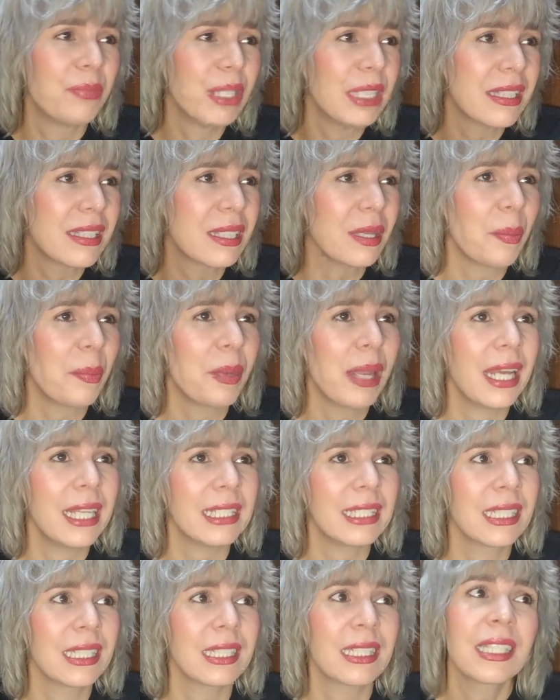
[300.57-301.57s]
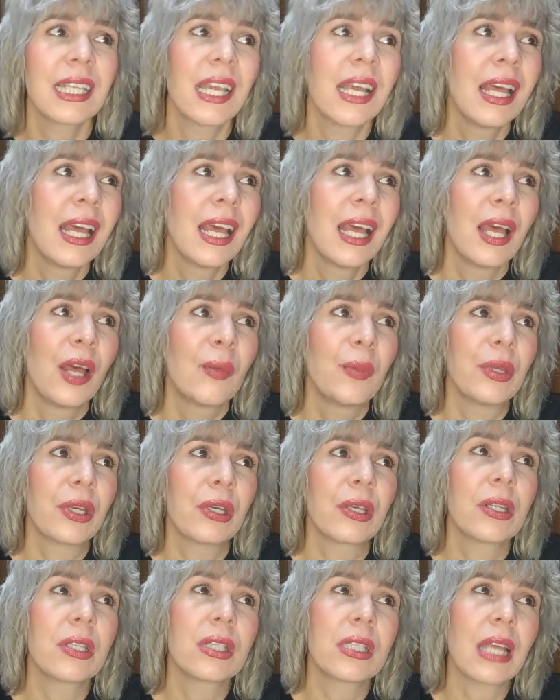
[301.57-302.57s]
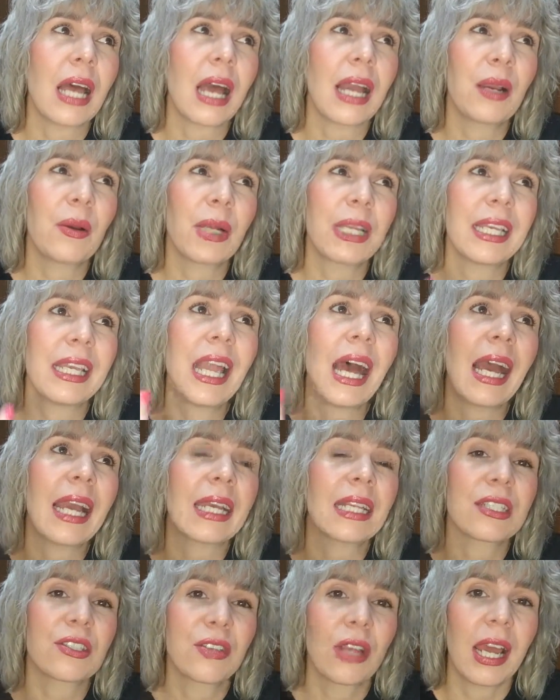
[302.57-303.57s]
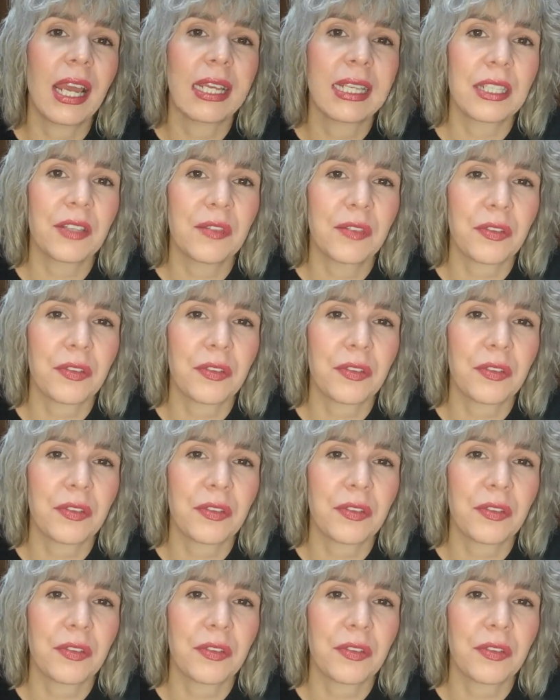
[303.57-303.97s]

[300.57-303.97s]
pizza places, because I quite like trying